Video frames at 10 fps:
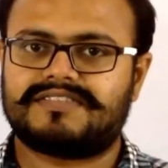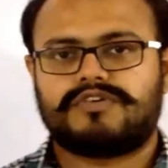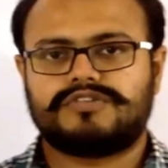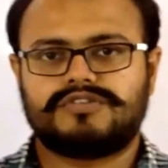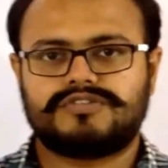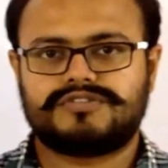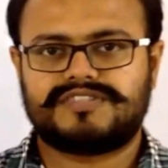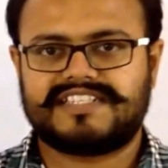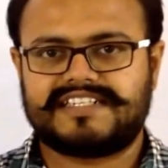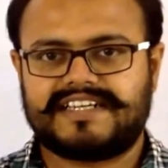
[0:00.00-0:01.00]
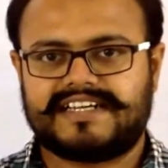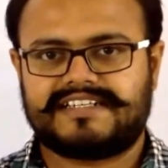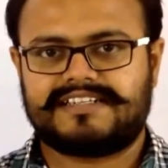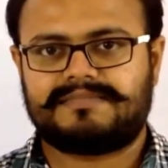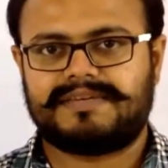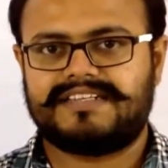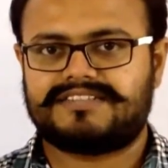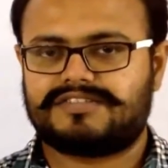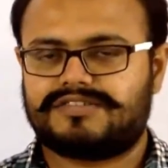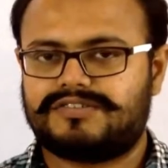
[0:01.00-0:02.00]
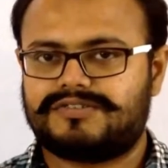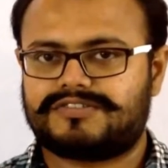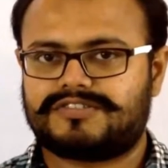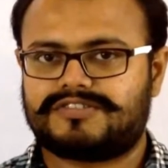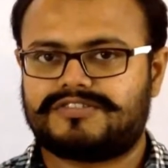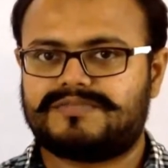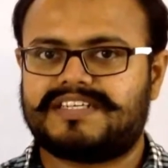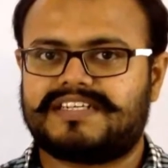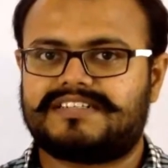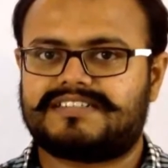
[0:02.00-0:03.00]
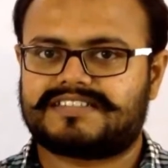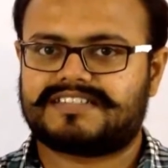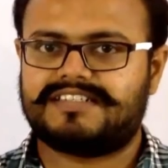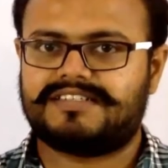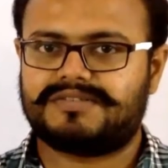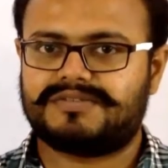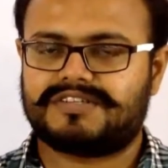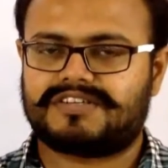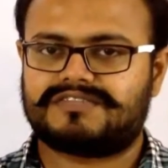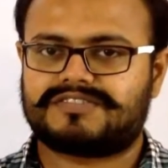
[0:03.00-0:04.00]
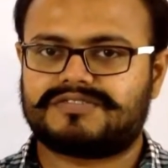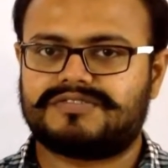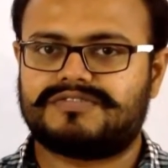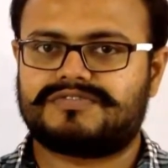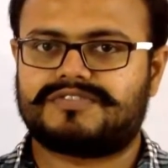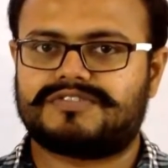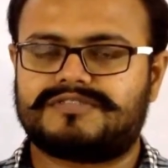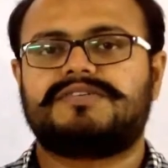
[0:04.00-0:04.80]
For those who didn't get it, please don't lose your hope, there are still two rounds to go for.